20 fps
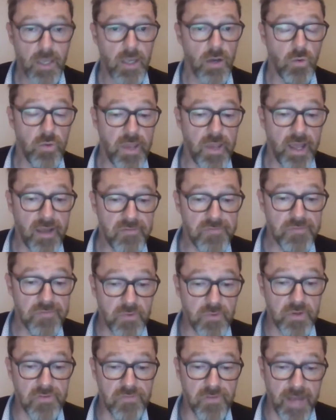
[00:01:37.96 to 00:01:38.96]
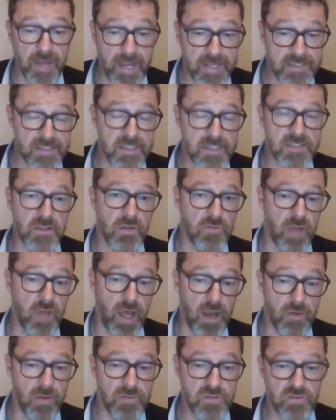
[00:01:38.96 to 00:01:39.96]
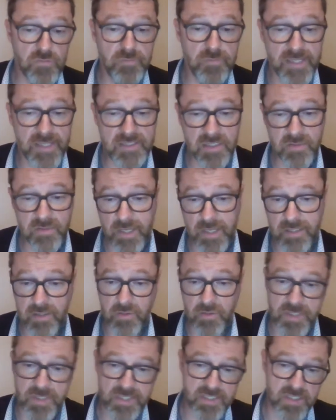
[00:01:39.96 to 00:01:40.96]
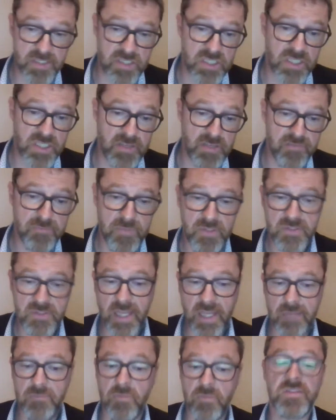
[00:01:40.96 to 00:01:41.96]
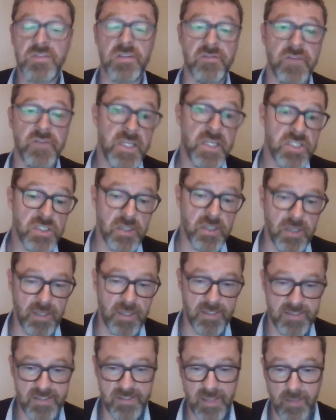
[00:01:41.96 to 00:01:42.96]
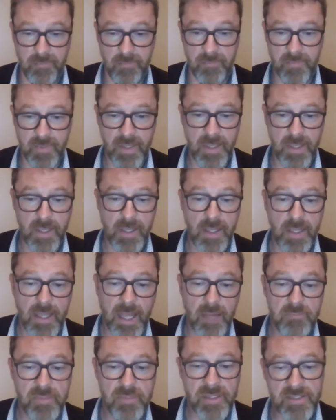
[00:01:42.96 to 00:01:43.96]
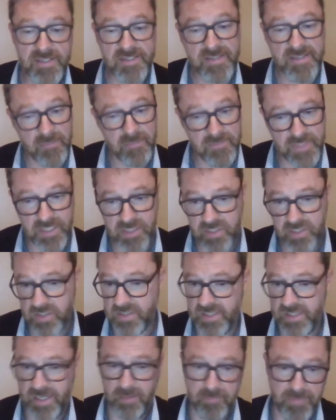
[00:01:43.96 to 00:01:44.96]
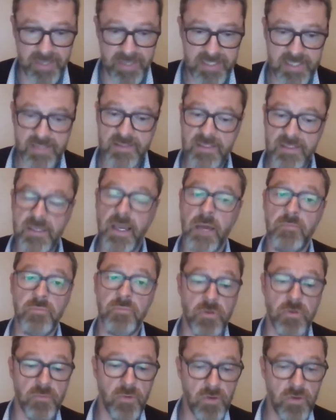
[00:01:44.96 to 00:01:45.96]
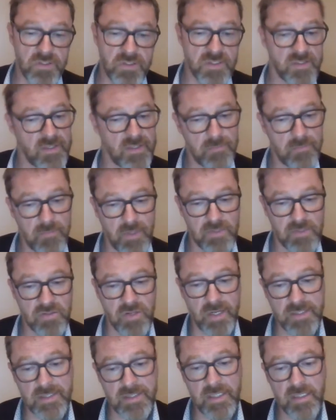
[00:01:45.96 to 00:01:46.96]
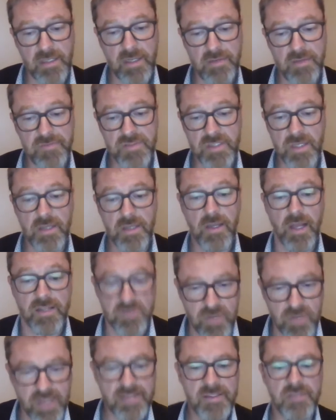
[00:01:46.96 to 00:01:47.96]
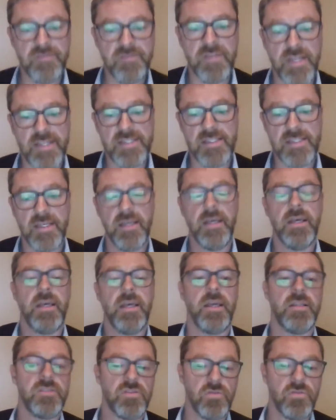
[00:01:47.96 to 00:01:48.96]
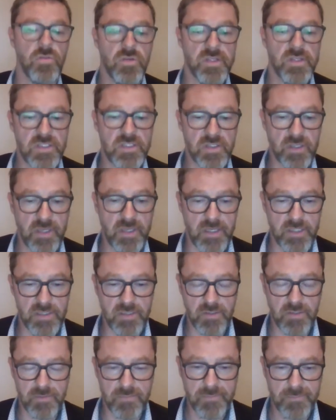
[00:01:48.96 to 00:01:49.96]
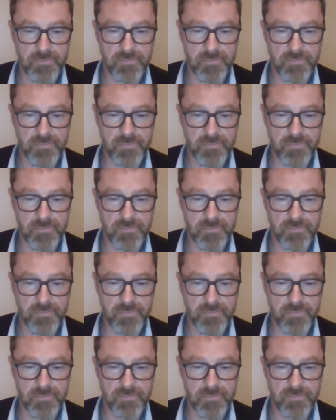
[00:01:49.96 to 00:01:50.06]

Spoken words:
We have reflected on how to better increase achievement and motivation in STEM and build STEM teachers' capacity and promote STEM attractiveness in school education.